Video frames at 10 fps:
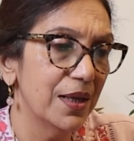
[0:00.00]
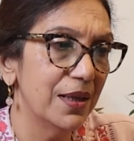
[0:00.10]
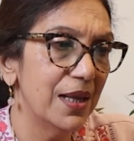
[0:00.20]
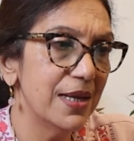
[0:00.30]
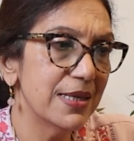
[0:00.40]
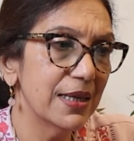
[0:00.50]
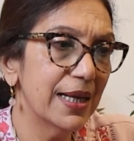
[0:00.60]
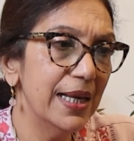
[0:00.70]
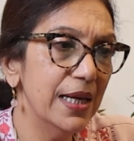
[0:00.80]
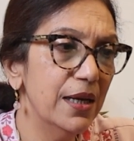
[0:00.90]
there is a
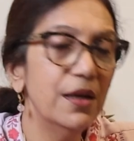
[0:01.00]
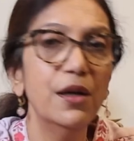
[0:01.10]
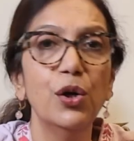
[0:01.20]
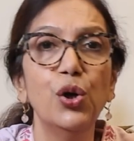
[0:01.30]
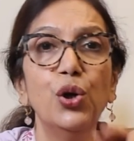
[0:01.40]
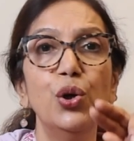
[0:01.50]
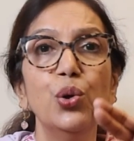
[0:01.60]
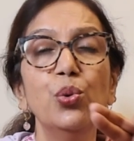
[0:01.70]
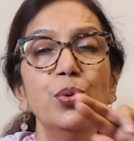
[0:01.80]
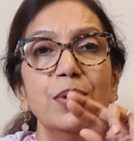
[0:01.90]
clear
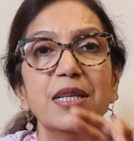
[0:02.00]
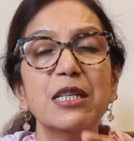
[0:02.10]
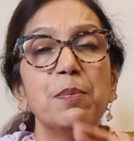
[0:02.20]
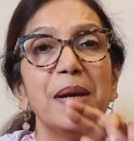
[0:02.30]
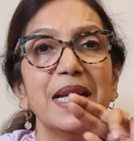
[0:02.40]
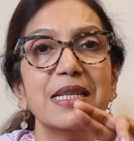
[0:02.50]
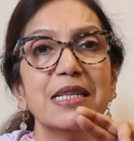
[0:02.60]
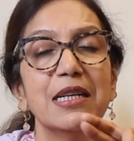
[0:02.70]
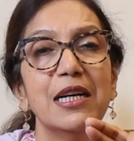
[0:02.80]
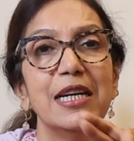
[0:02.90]
2
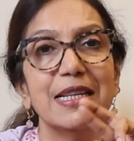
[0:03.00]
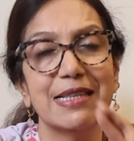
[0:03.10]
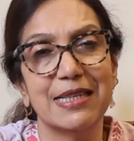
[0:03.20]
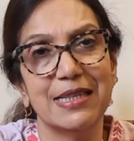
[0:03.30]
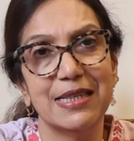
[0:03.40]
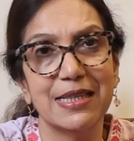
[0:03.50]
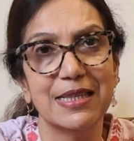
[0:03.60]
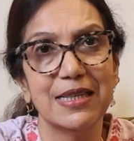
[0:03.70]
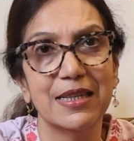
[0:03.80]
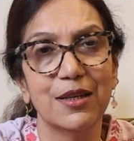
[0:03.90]
space
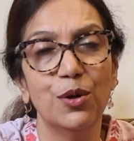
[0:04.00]
distance.